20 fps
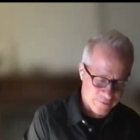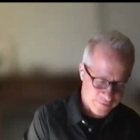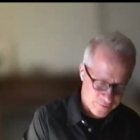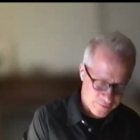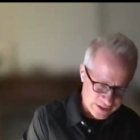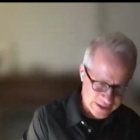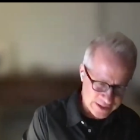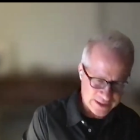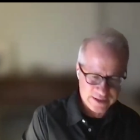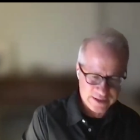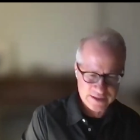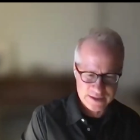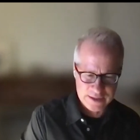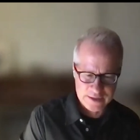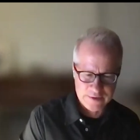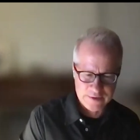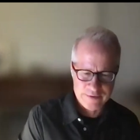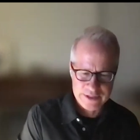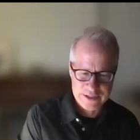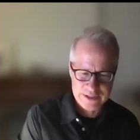via
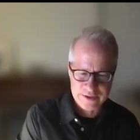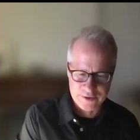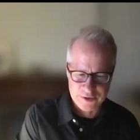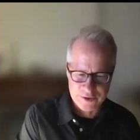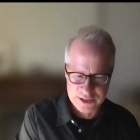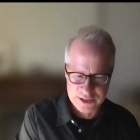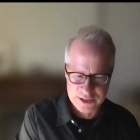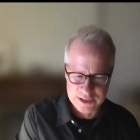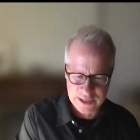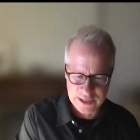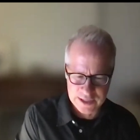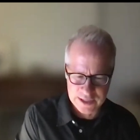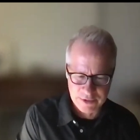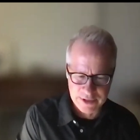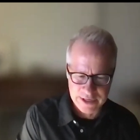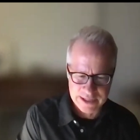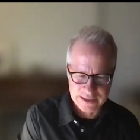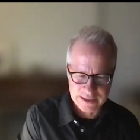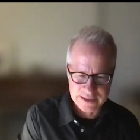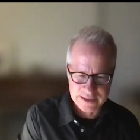a research
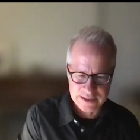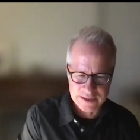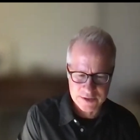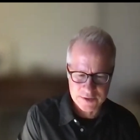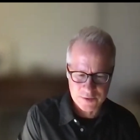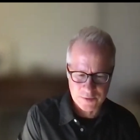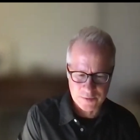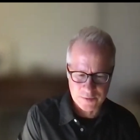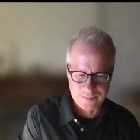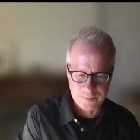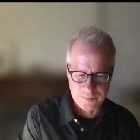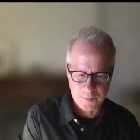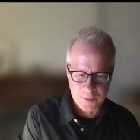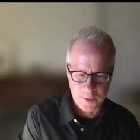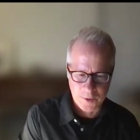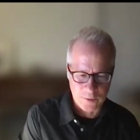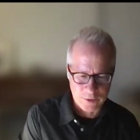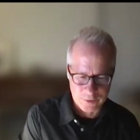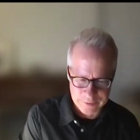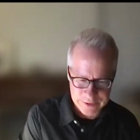design practice
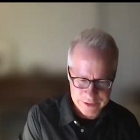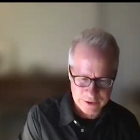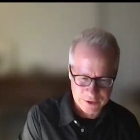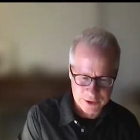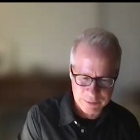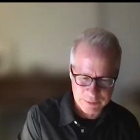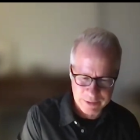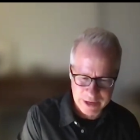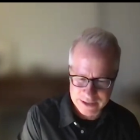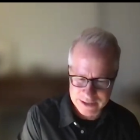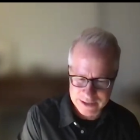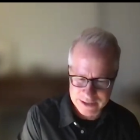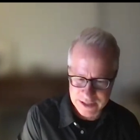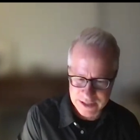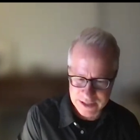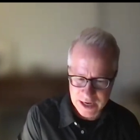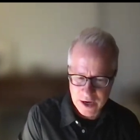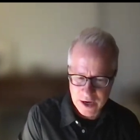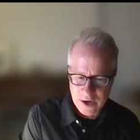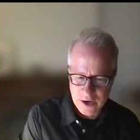or a research
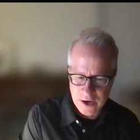practice,